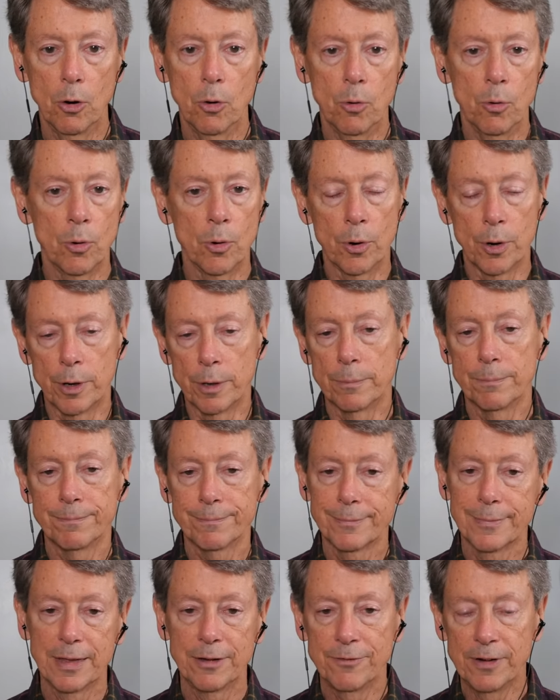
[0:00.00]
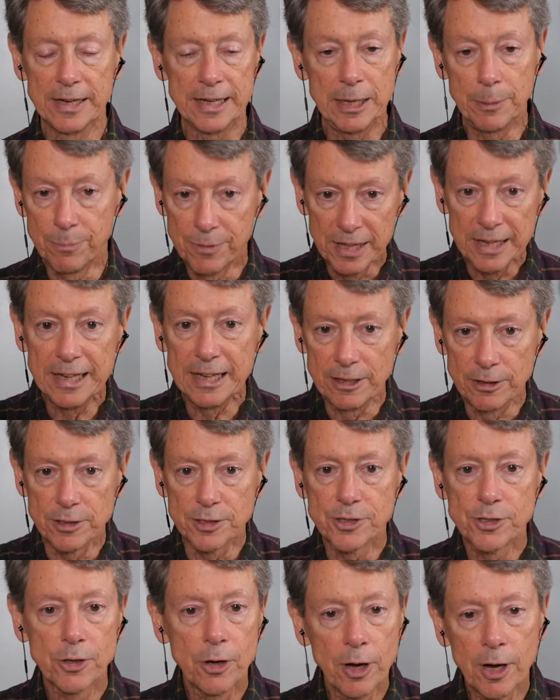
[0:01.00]
Or if I keep thinking
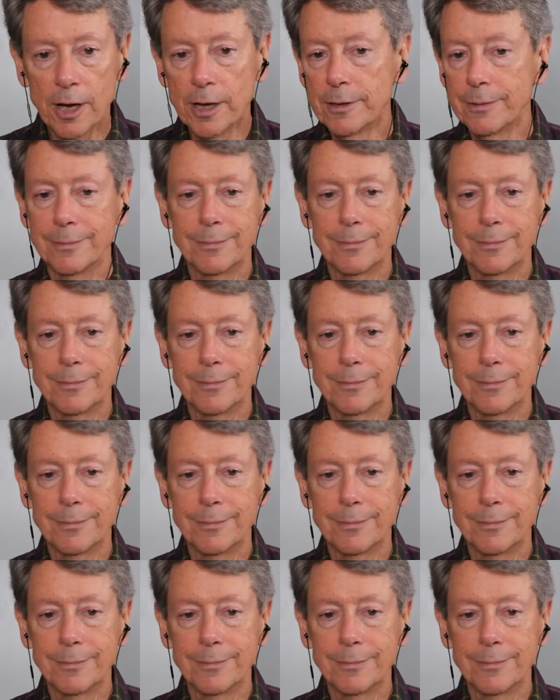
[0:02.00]
this thought,